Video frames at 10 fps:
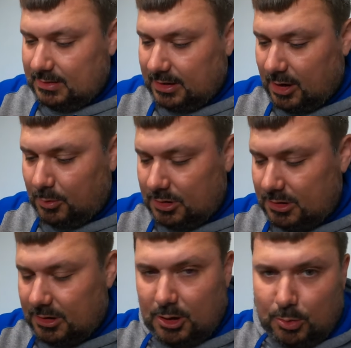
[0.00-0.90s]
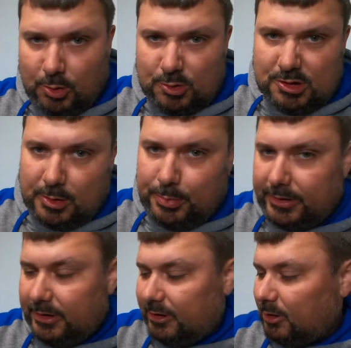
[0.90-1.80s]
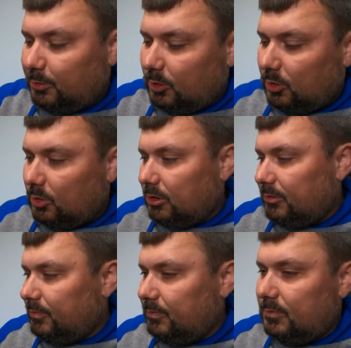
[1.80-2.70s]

the GoPro's not picking it up real good,